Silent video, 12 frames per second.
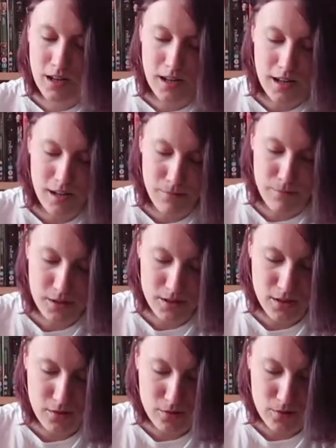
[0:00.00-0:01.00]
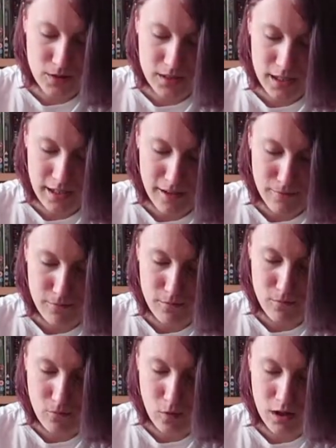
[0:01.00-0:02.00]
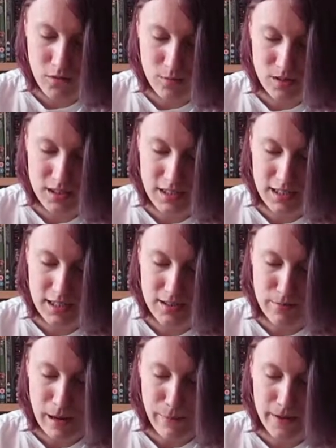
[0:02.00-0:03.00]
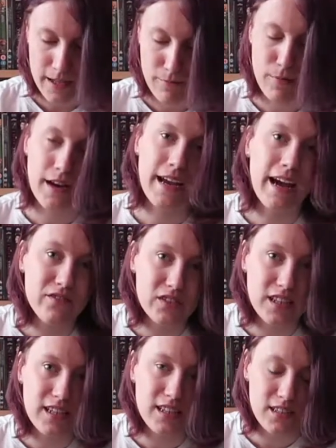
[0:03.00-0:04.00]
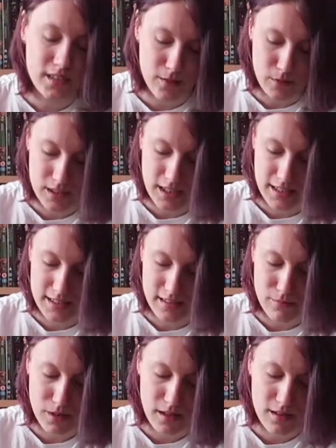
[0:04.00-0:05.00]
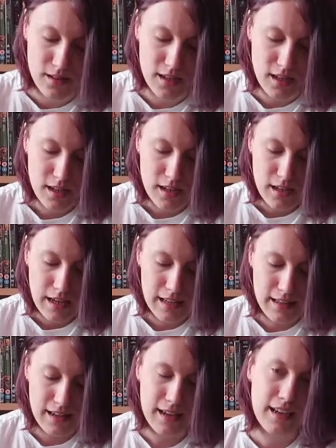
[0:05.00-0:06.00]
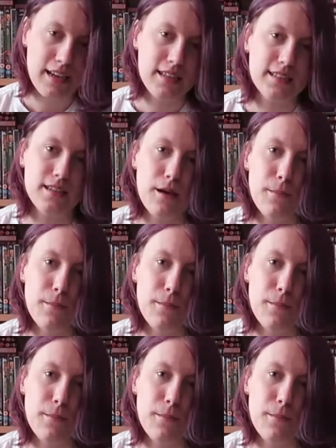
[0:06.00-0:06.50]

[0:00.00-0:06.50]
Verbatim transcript: are musicals. Um, one of them's still in its wrapping, but I have seen it because I went to see it in cinema. And that is